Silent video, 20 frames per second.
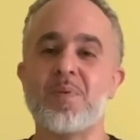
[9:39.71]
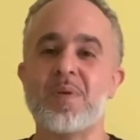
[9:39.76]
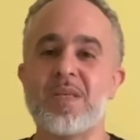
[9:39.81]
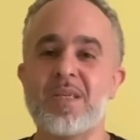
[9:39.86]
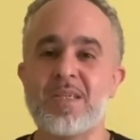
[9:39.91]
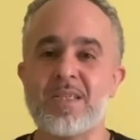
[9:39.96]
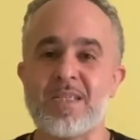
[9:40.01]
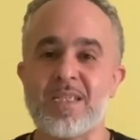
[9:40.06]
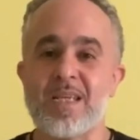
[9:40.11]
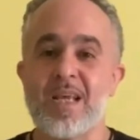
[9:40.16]

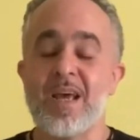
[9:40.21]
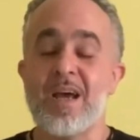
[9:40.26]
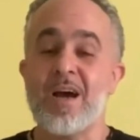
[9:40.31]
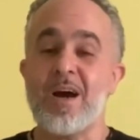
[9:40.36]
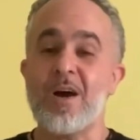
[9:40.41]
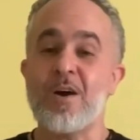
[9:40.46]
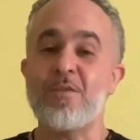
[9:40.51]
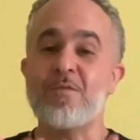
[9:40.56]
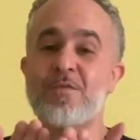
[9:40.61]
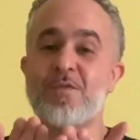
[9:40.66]
piece
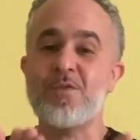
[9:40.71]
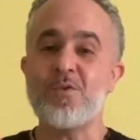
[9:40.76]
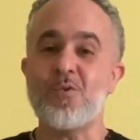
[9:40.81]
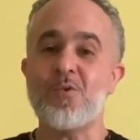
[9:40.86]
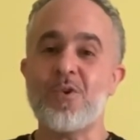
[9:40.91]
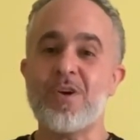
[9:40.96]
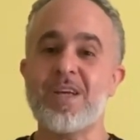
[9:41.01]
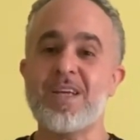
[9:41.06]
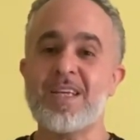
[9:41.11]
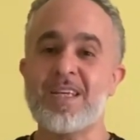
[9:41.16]
of
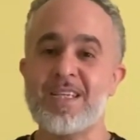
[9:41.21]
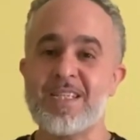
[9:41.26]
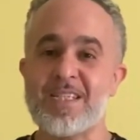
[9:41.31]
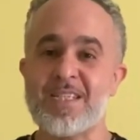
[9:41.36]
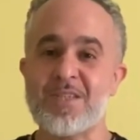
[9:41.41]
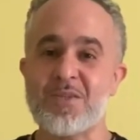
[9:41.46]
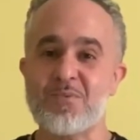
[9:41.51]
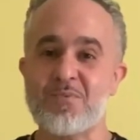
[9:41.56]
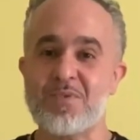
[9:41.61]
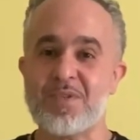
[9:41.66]
your history.